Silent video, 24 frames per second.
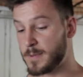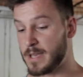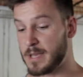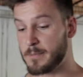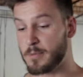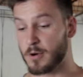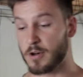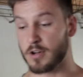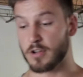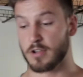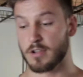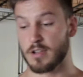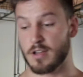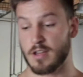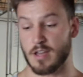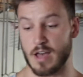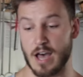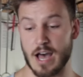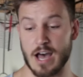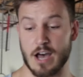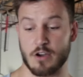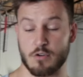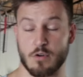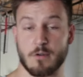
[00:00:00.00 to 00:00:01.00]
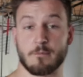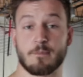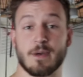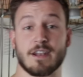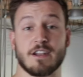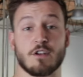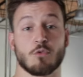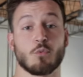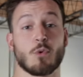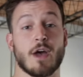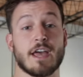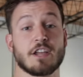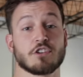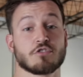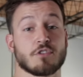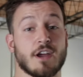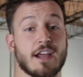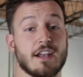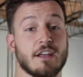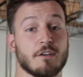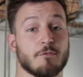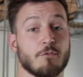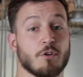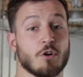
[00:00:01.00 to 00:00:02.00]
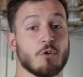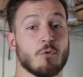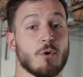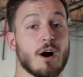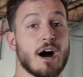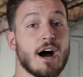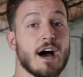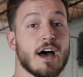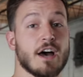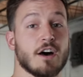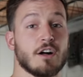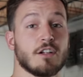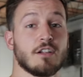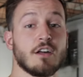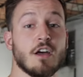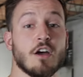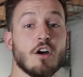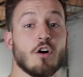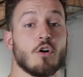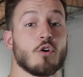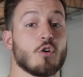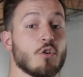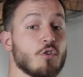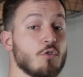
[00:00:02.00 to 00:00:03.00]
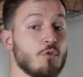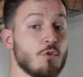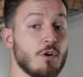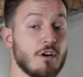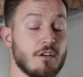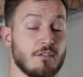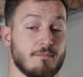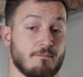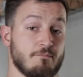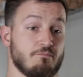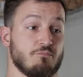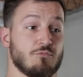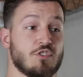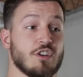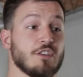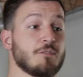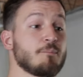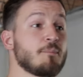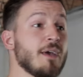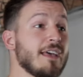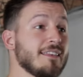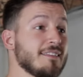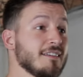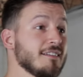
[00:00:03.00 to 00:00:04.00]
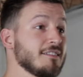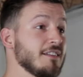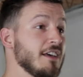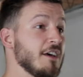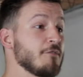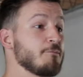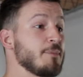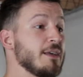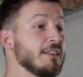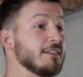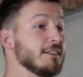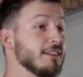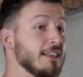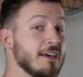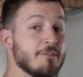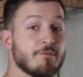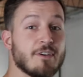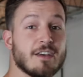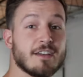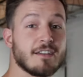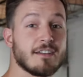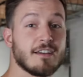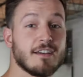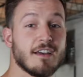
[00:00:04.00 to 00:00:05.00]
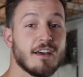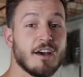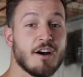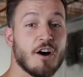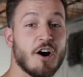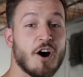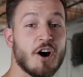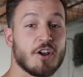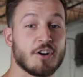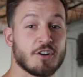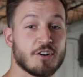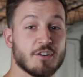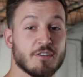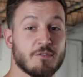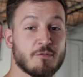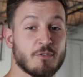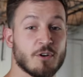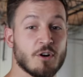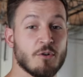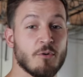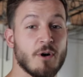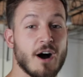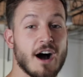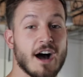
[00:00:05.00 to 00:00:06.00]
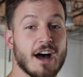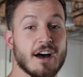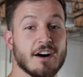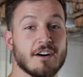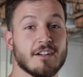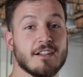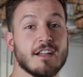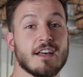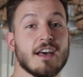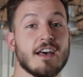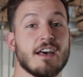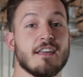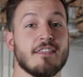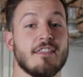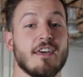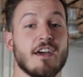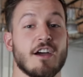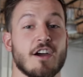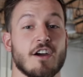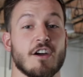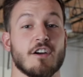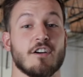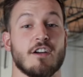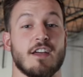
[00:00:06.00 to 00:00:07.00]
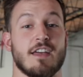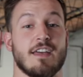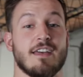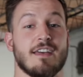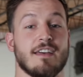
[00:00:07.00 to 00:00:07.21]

people who have been in weight training for a while, or who just basically have been living on earth for a while, there